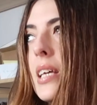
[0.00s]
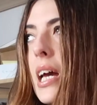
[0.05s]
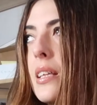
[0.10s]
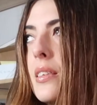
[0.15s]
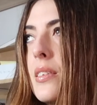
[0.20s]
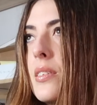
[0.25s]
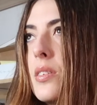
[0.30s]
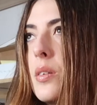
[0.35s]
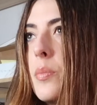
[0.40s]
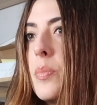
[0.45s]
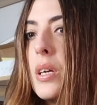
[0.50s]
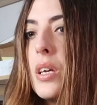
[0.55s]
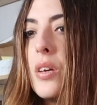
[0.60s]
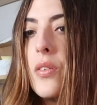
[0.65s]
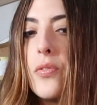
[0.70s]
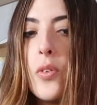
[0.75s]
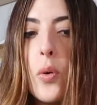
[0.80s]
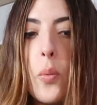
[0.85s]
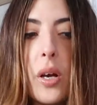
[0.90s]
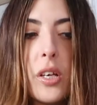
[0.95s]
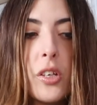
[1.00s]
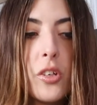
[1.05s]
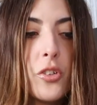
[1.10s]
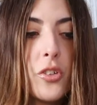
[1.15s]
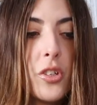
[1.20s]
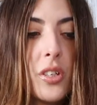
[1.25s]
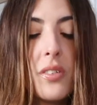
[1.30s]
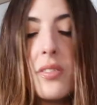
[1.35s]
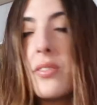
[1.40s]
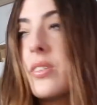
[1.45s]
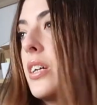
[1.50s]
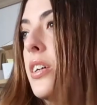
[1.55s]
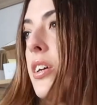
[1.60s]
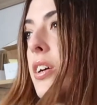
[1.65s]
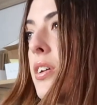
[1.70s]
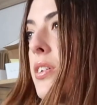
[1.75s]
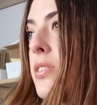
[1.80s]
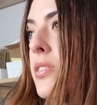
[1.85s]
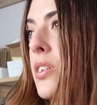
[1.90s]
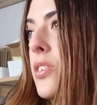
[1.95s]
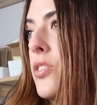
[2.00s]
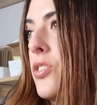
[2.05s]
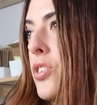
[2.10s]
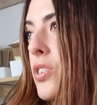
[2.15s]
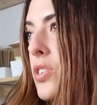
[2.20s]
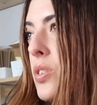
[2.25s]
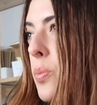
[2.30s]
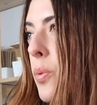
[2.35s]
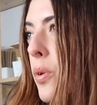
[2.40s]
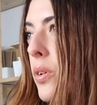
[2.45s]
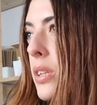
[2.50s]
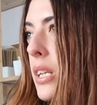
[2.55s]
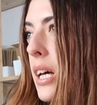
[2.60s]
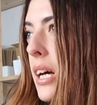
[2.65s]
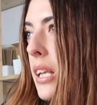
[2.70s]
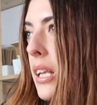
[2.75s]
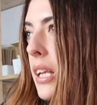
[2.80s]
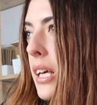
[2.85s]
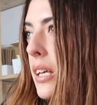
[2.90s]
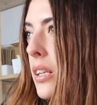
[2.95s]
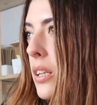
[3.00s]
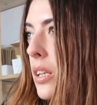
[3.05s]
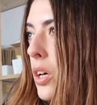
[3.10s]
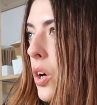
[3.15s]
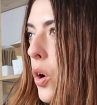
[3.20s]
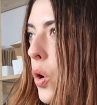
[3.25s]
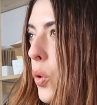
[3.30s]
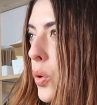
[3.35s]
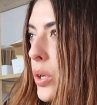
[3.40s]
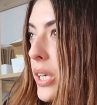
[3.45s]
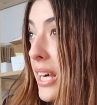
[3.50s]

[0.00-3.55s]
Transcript: tends to be for when you're doing stickers and just want that like little